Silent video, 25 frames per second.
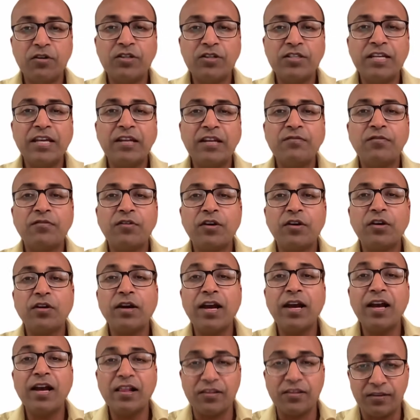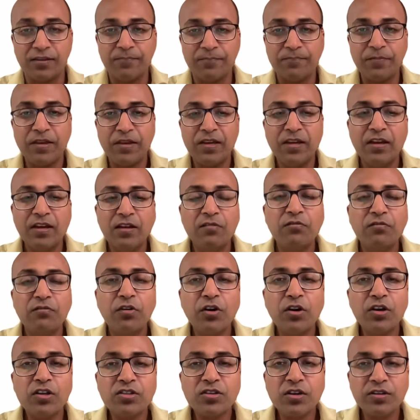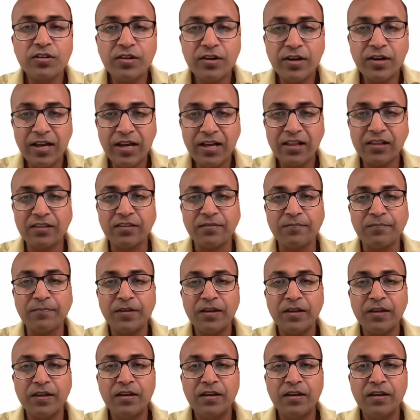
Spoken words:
routine for your health. Focus on your health.